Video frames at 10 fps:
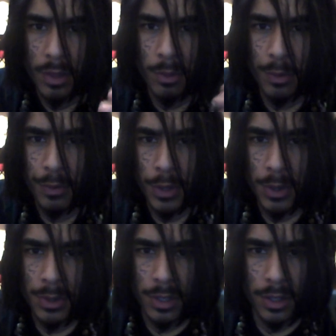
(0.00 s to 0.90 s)

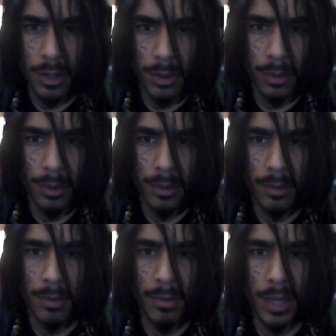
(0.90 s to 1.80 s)
refuse to do,
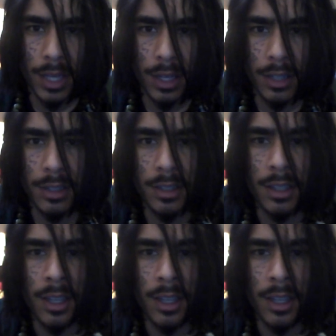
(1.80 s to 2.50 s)
because